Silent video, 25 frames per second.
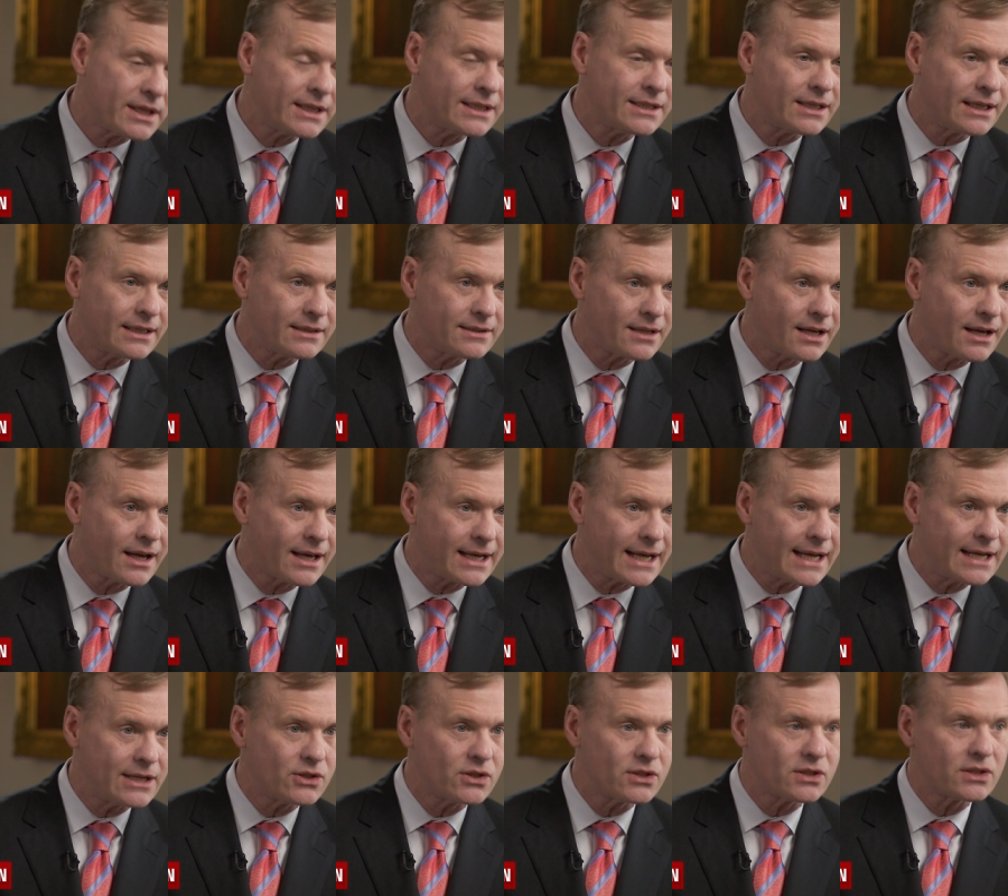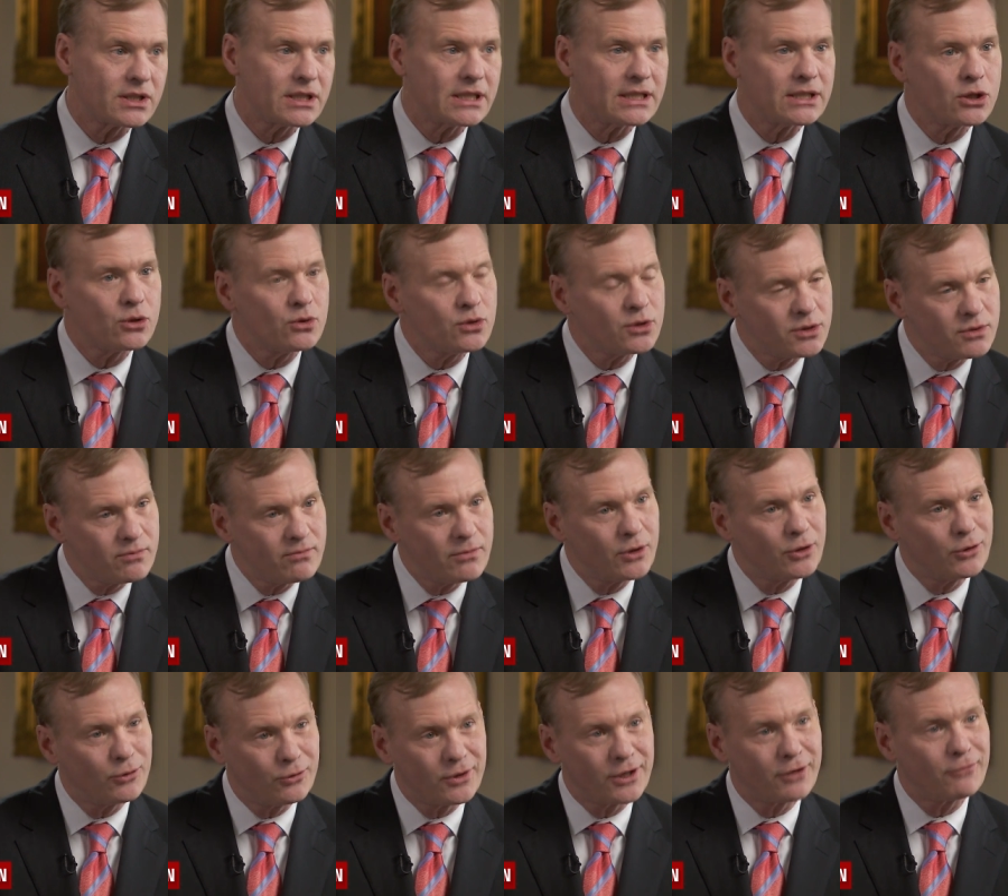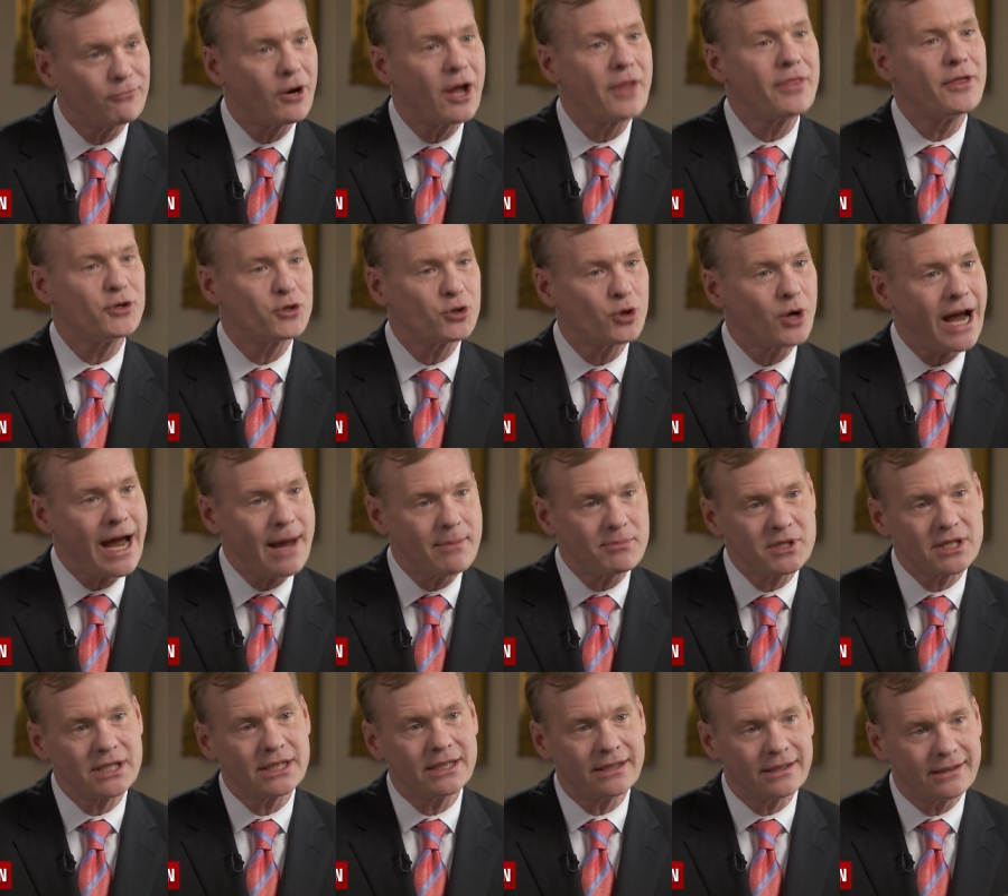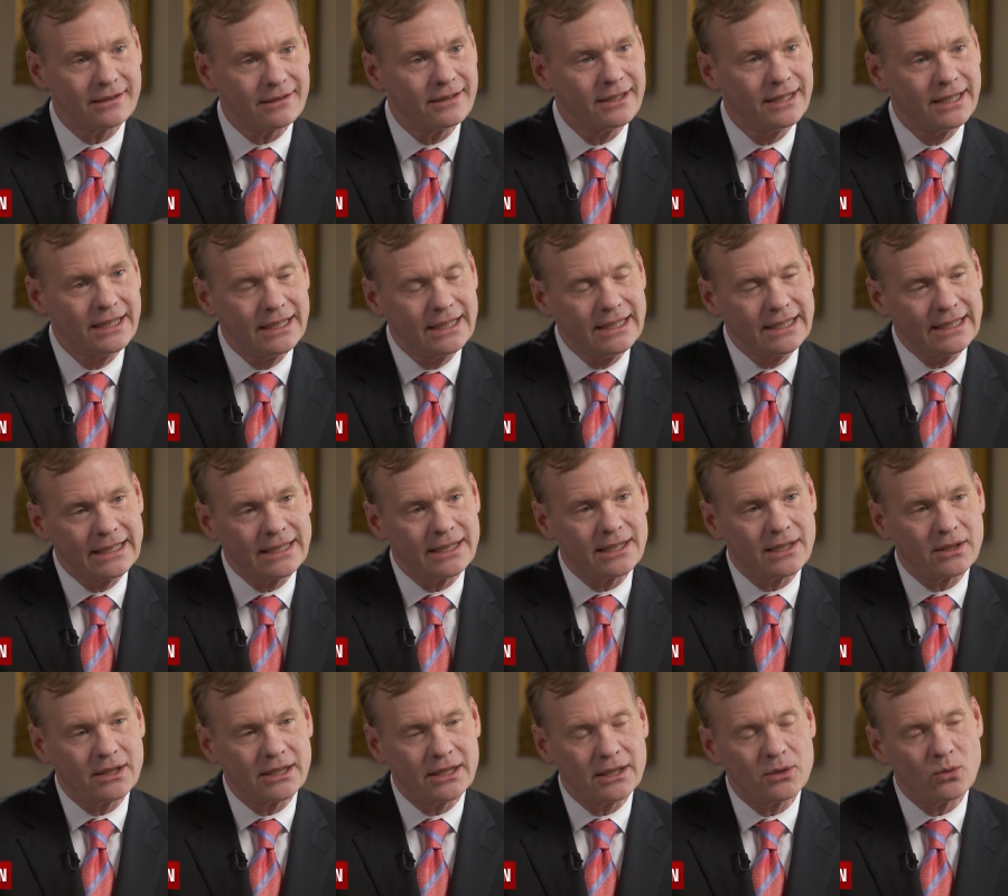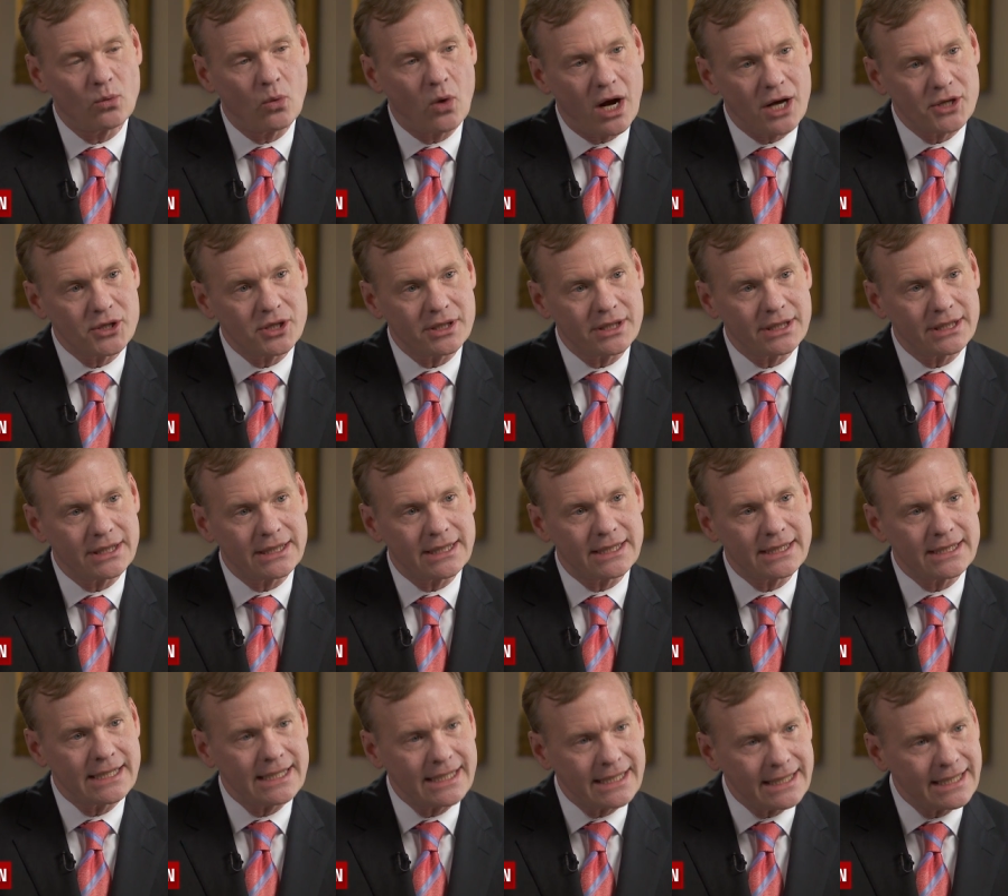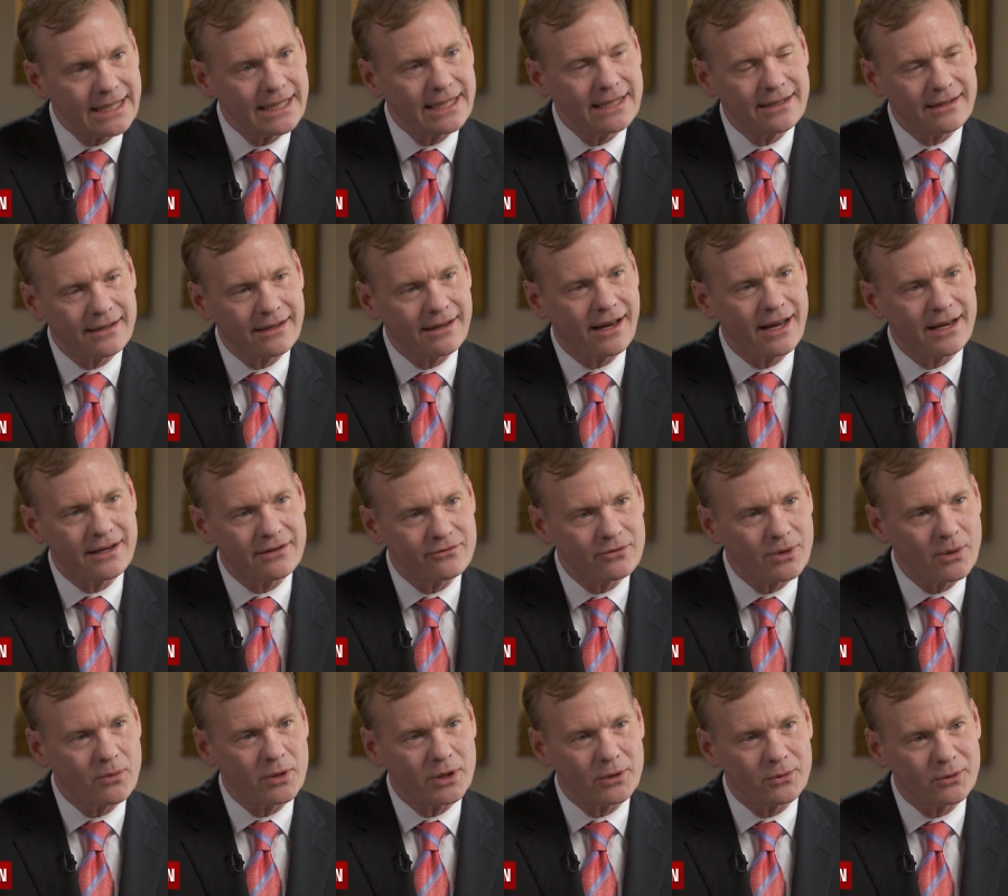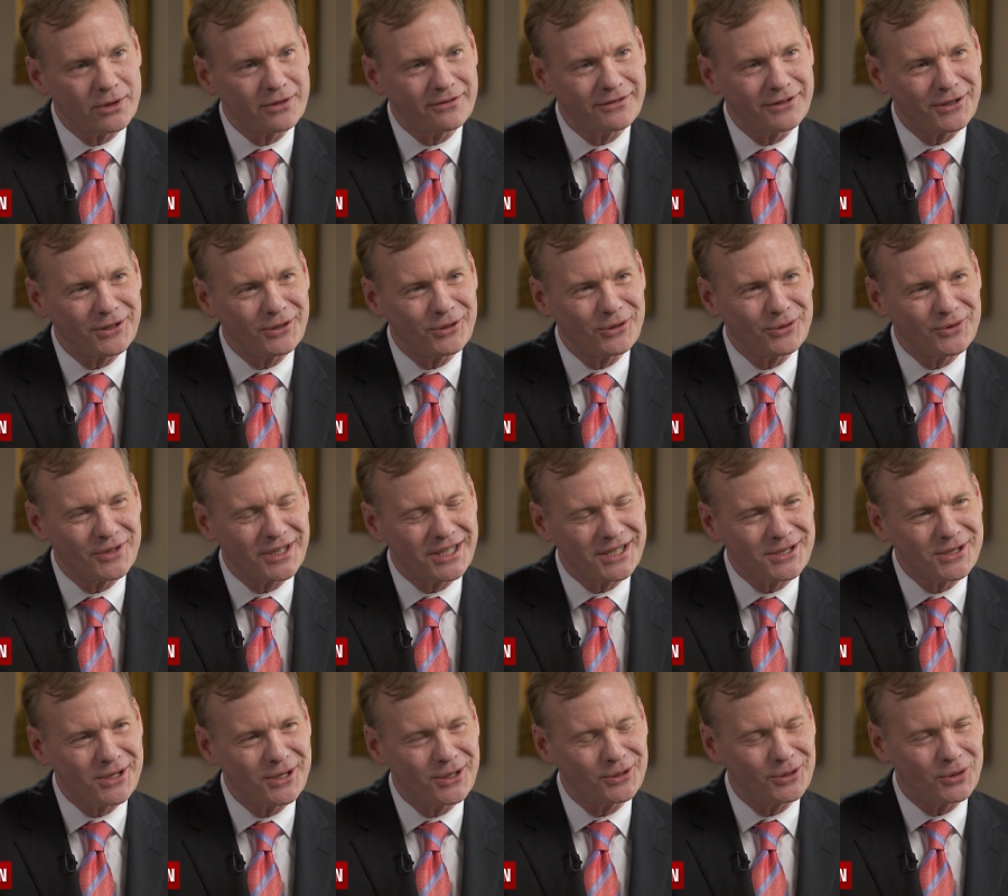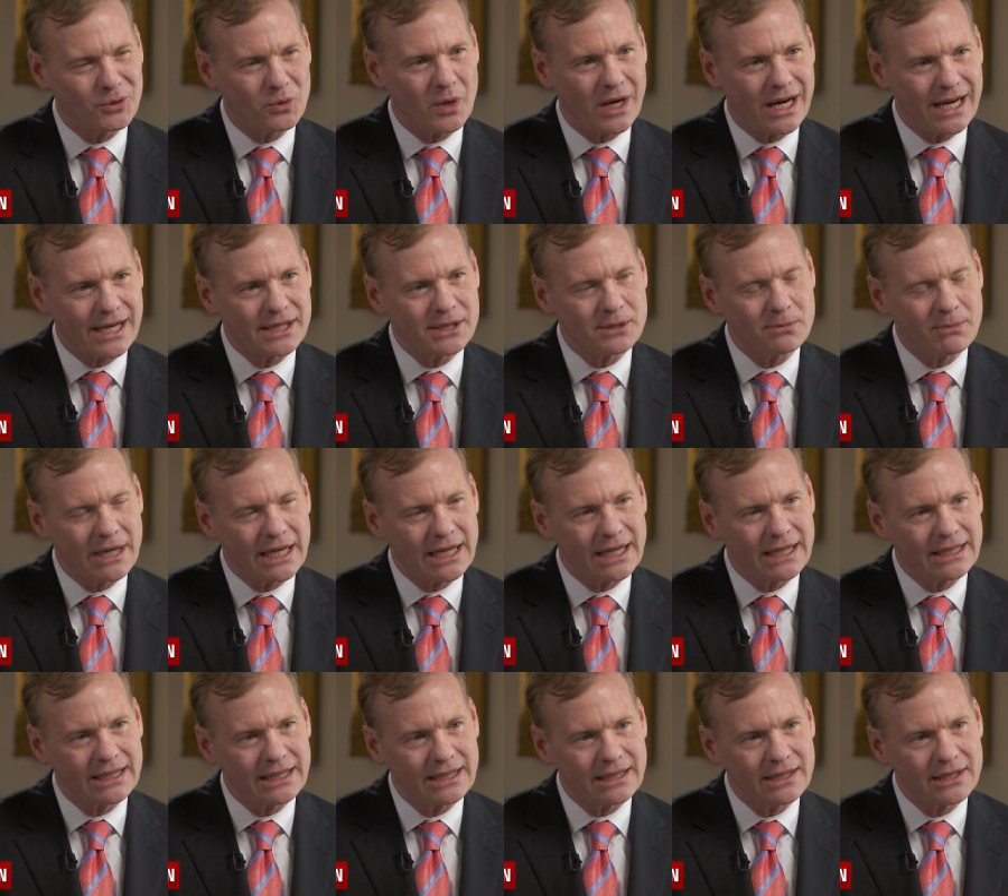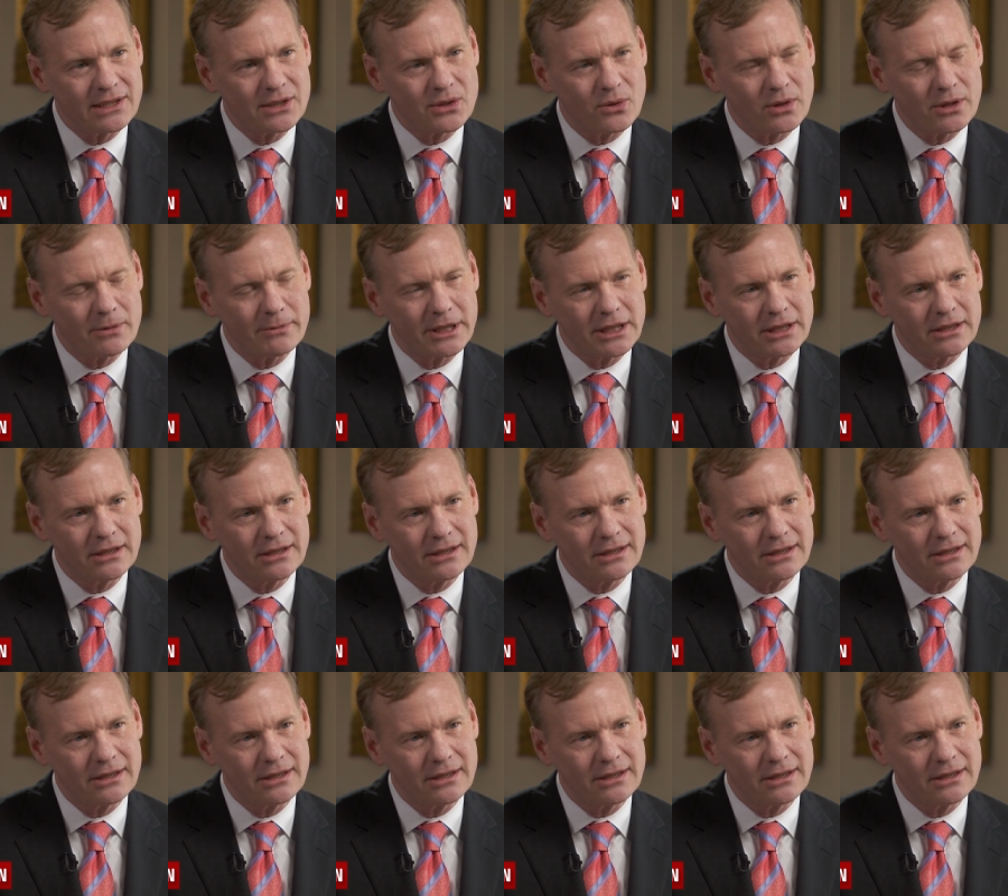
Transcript: inside agencies, who's who can run the traps in in in Washington. Does he need a kind of what we would have in the old days called a wise man in his orbit?